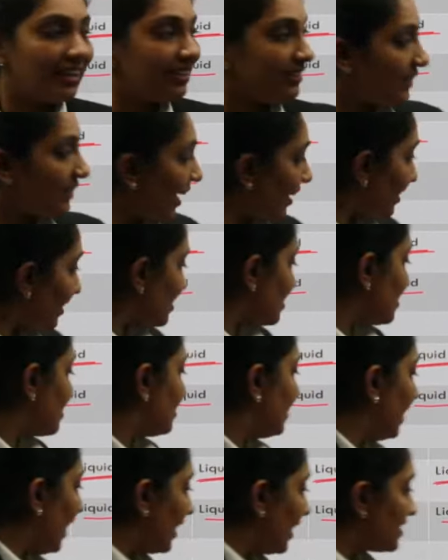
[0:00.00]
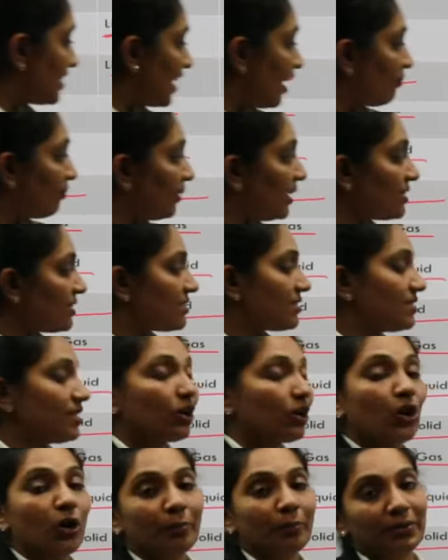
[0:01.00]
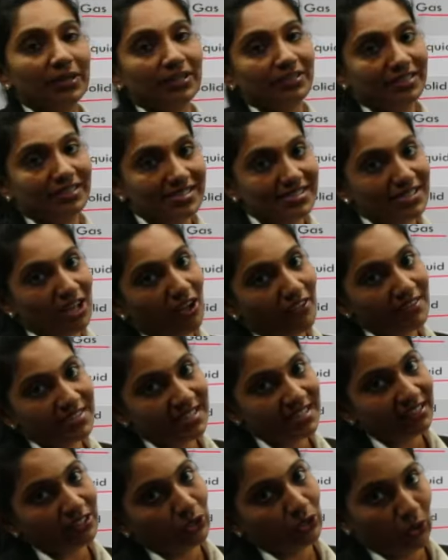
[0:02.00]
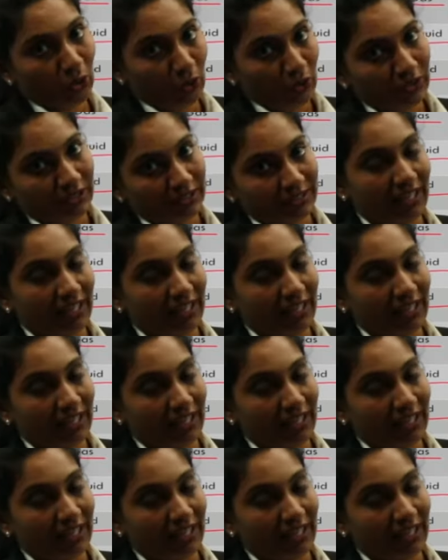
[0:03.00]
That is, the example is the copper dissolves in gold,